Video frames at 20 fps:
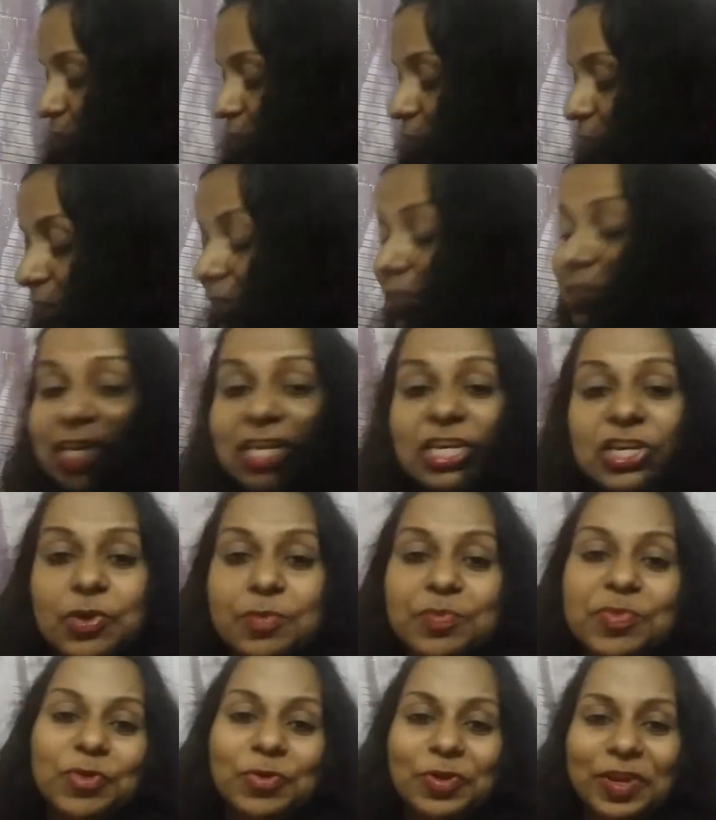retain
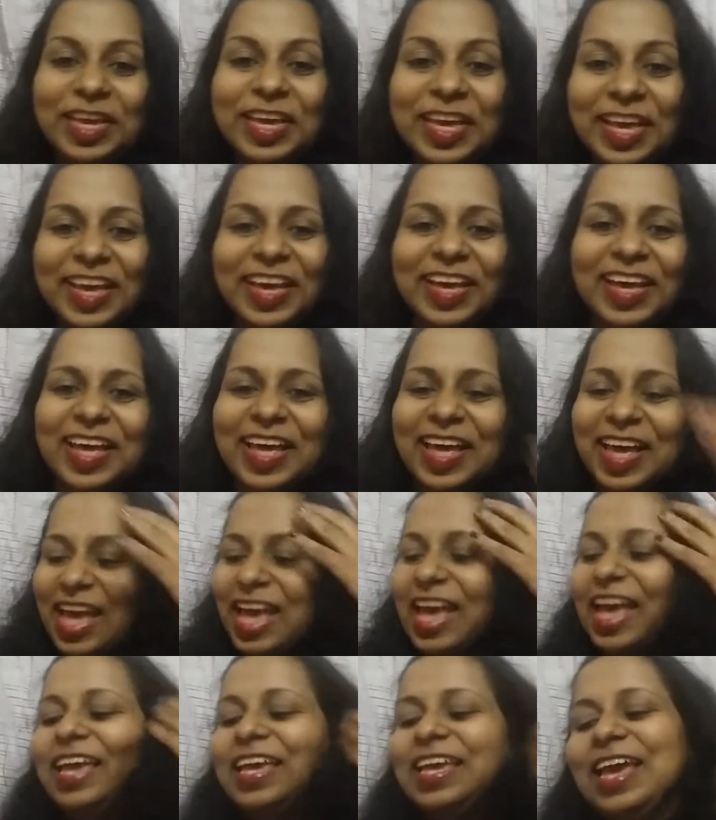your beauty.
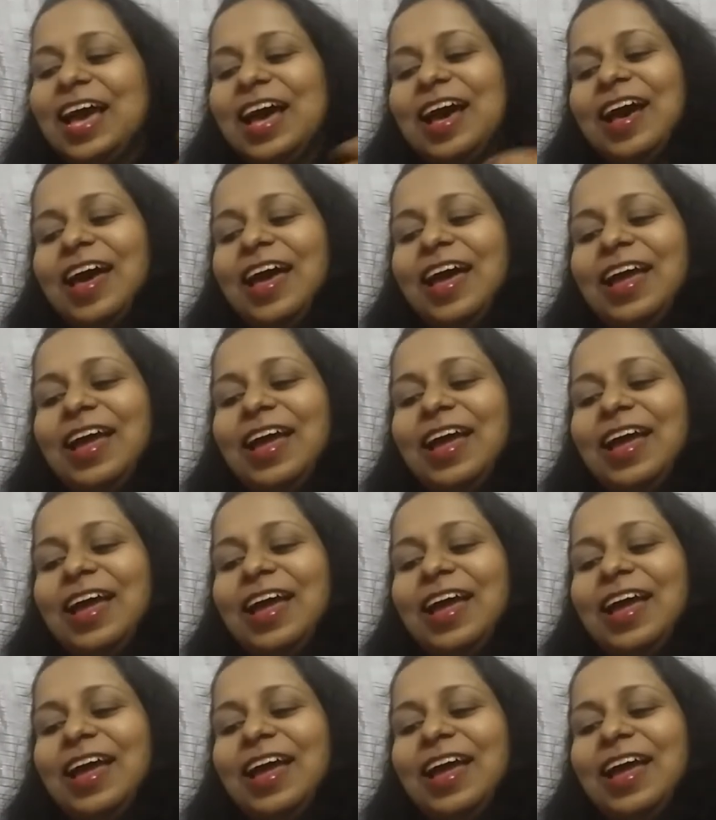Yeah,